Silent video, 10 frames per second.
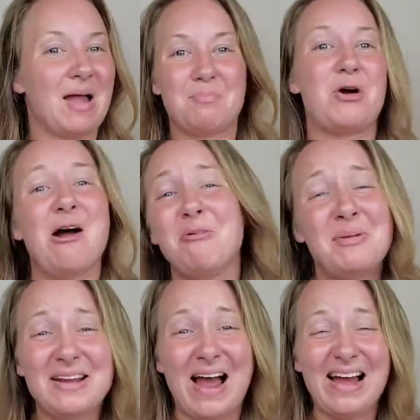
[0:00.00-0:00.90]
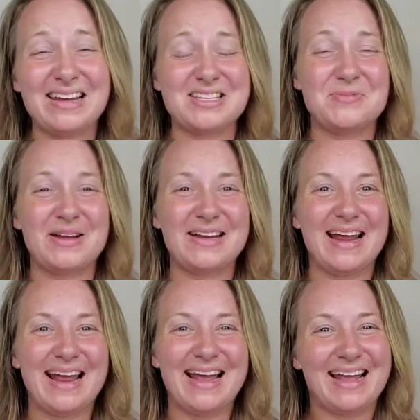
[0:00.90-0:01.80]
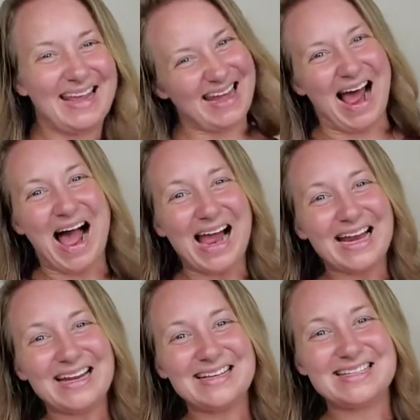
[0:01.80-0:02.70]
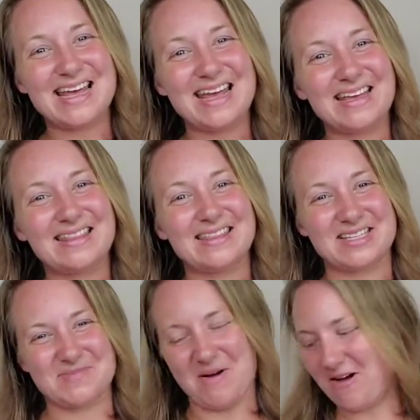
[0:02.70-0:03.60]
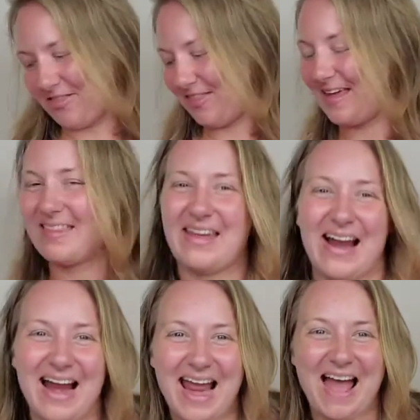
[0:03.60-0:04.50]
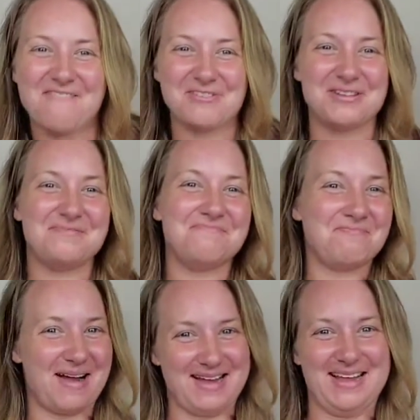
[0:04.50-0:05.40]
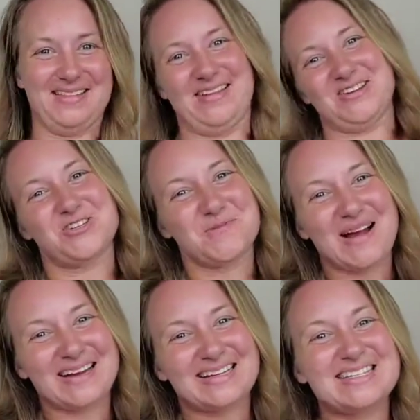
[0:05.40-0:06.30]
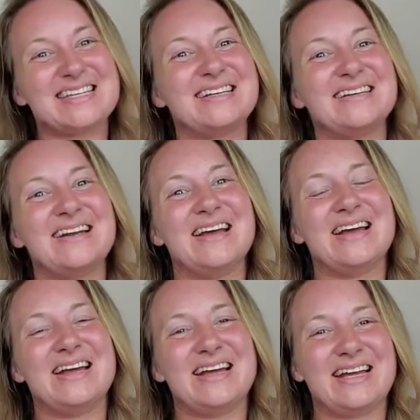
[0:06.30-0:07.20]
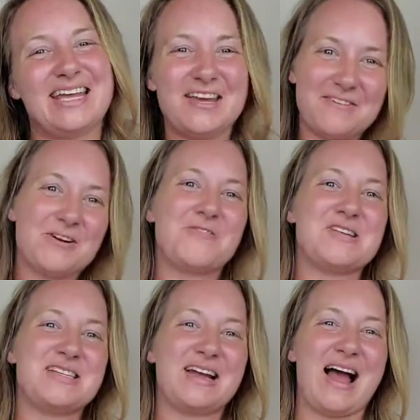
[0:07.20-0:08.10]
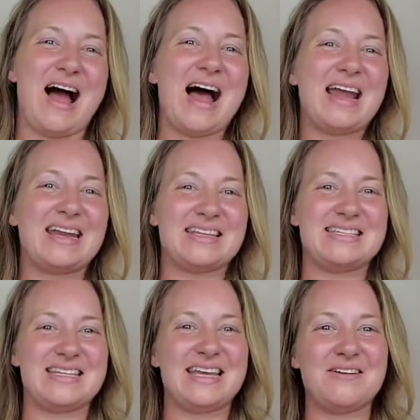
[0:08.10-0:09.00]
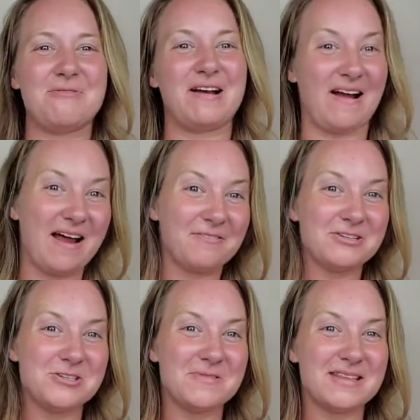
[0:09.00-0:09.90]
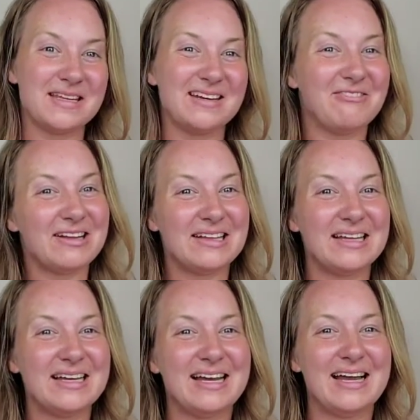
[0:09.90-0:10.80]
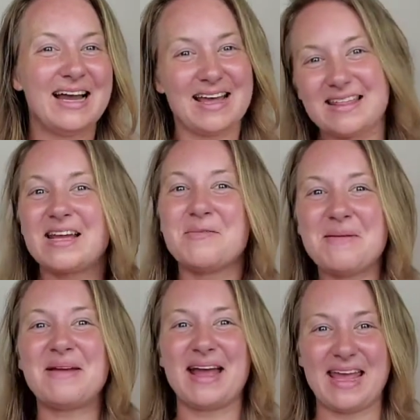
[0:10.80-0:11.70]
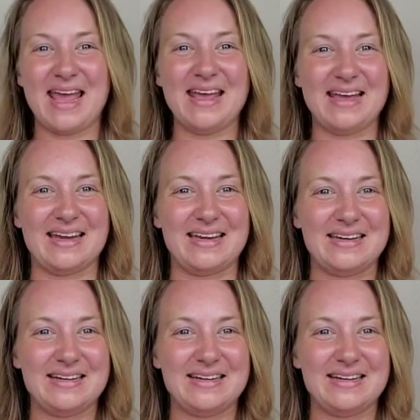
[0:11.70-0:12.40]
Probably not, but can I take the small thing that I have in my lunchbox and give it over to God and see what God will do with it? Well, I think maybe I can.